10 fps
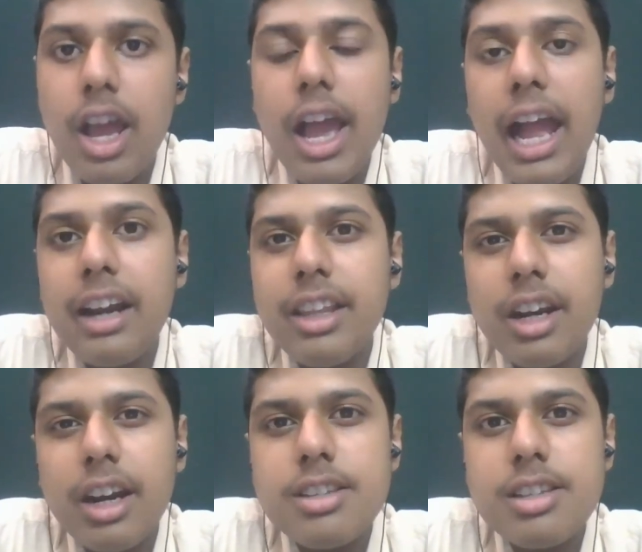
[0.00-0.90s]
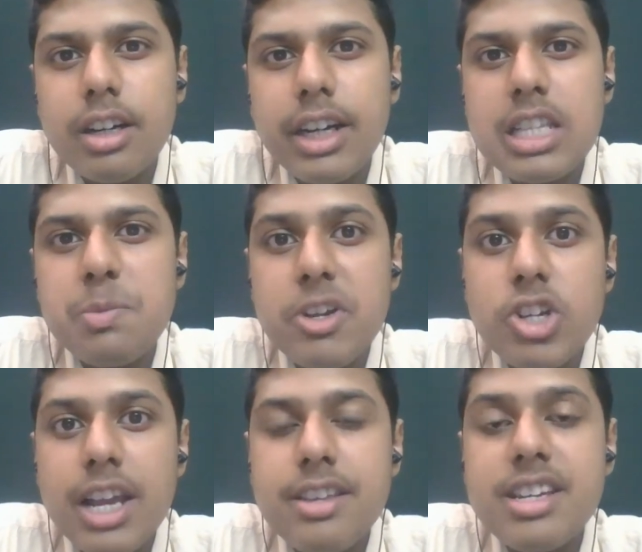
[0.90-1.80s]
and there are certain
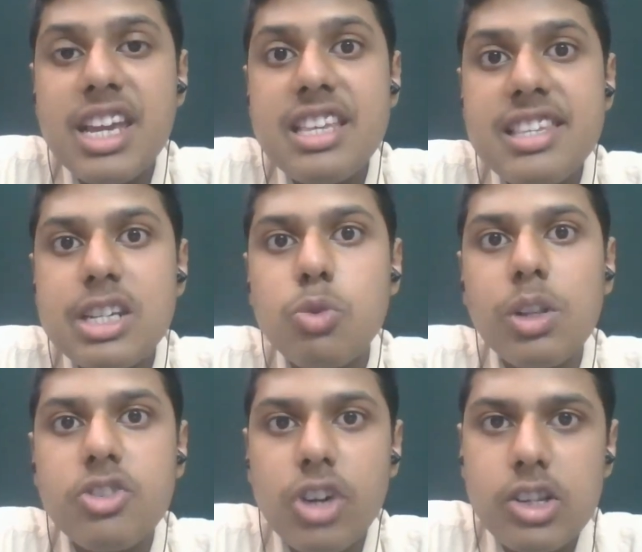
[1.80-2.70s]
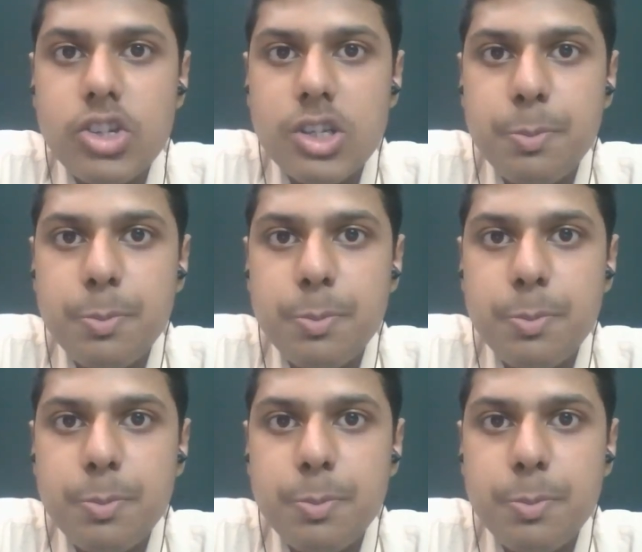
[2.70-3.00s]
specialized asexual structures